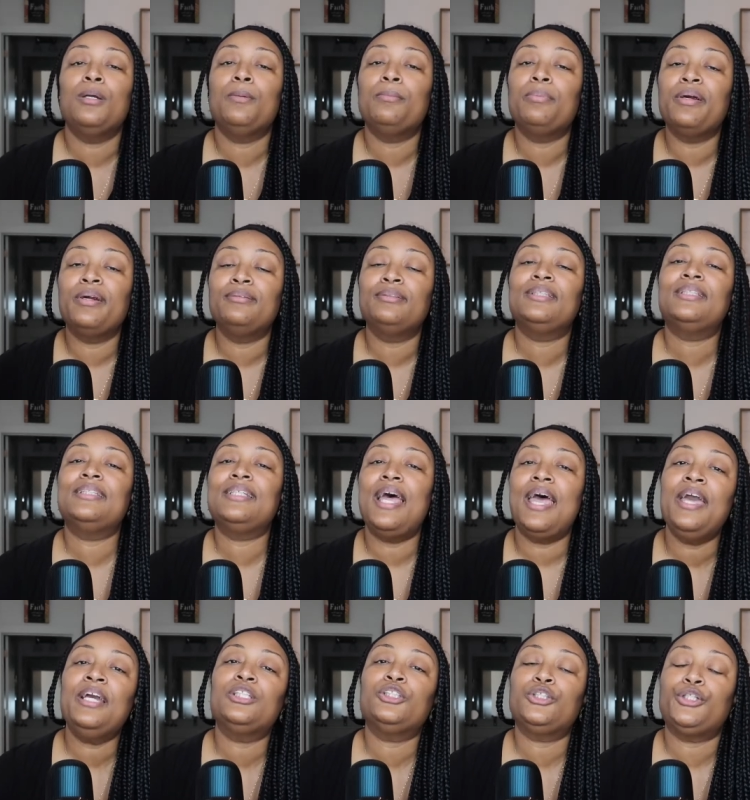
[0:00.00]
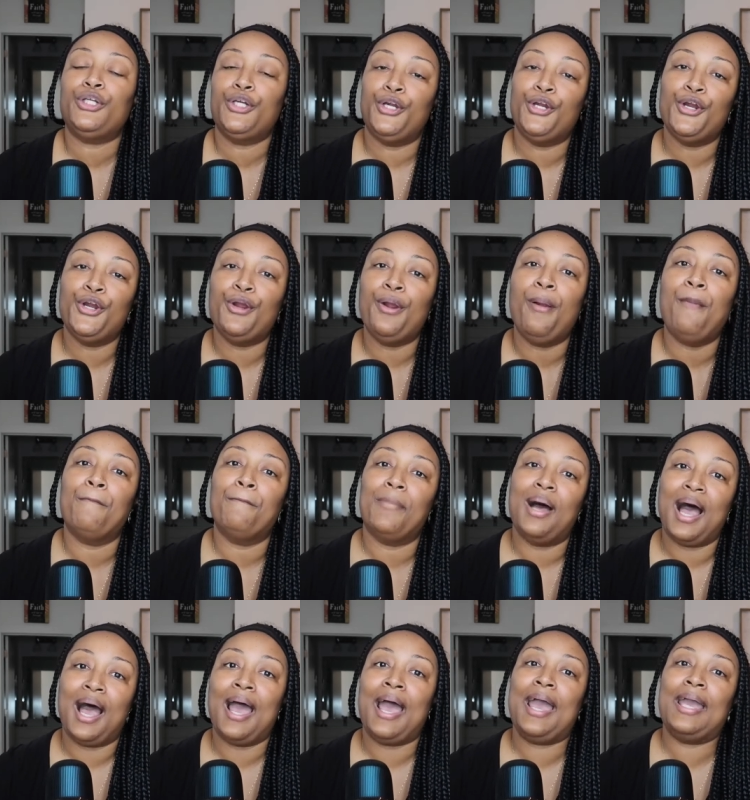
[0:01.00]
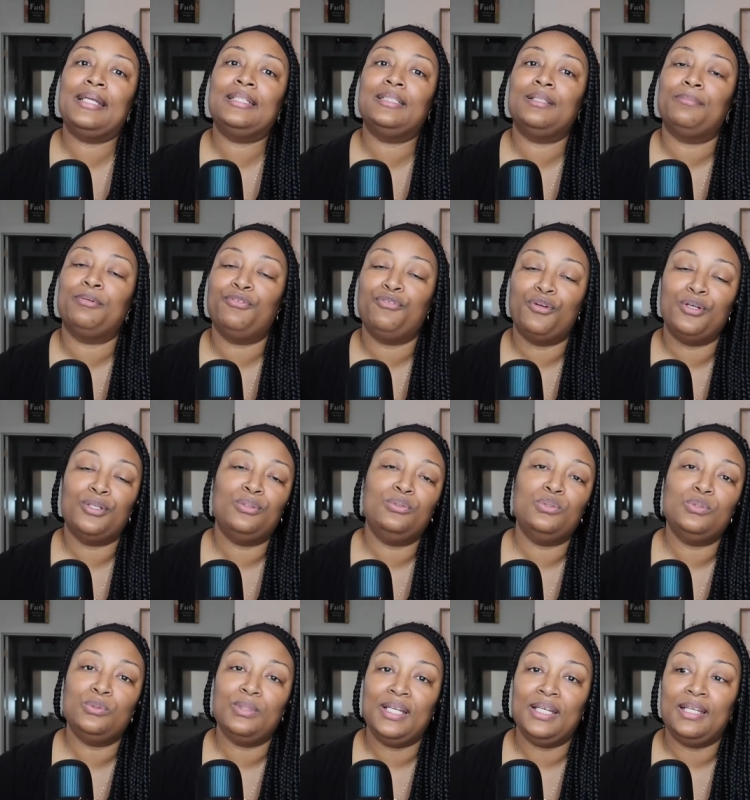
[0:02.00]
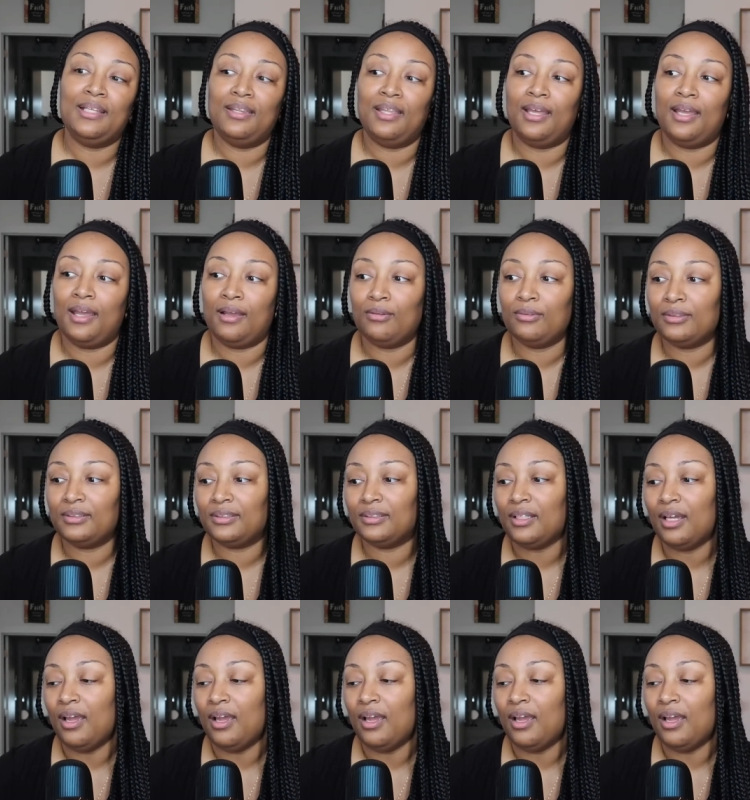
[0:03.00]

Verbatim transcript: Protect your mind before you do anything else.